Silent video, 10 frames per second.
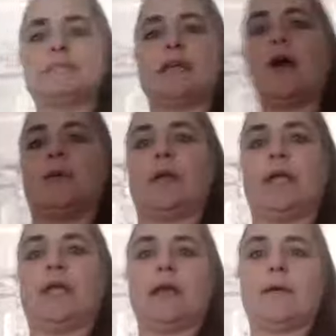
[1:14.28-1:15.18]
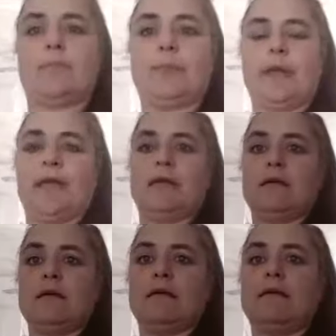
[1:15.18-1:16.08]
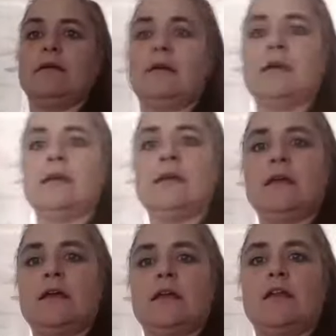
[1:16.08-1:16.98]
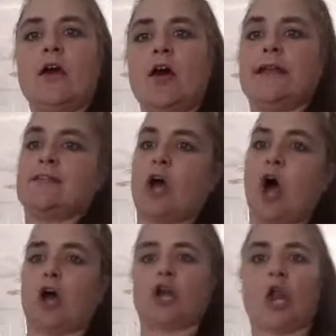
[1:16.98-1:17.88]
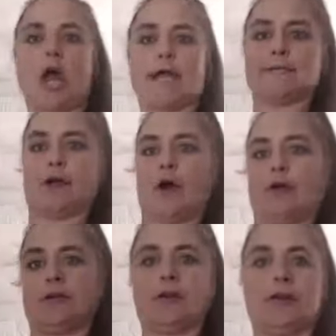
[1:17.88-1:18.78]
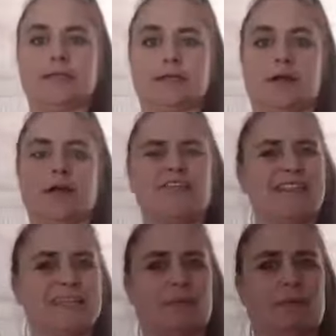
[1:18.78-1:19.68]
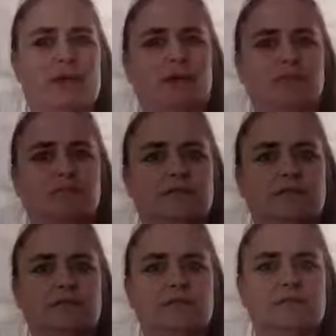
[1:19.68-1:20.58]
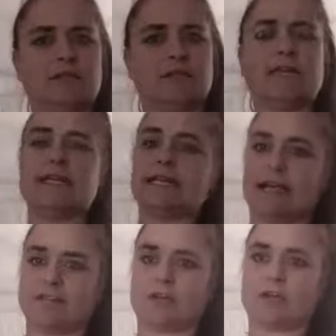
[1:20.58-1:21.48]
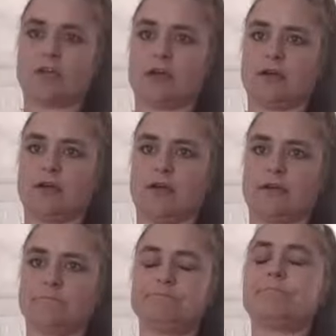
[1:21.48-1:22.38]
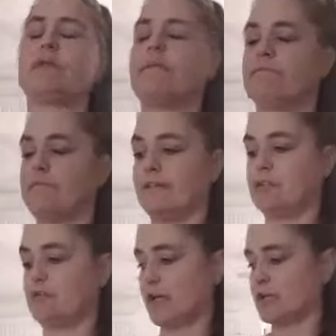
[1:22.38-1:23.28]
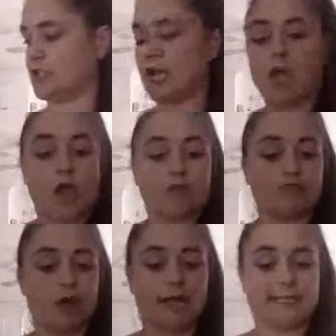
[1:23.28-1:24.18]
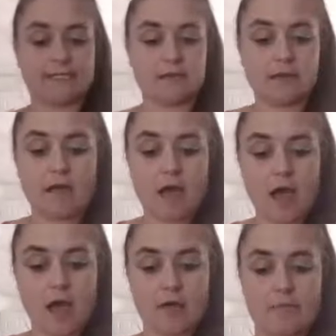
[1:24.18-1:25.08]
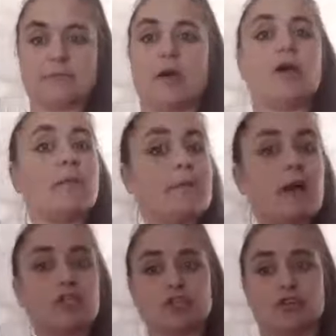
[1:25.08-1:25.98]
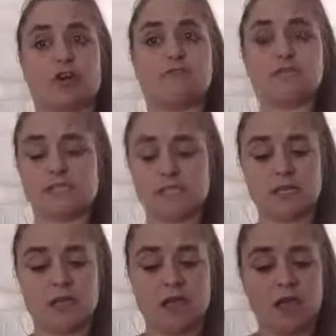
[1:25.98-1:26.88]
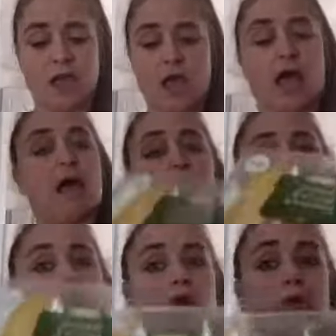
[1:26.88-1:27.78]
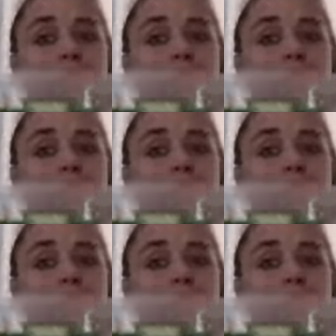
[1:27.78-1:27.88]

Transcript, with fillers: going a bit light, dark, light, dark, light, dark. I think that's a bit better. Now it's gone dark again. Very strange. Right, um, so I've got my mushrooms. Um, I've got my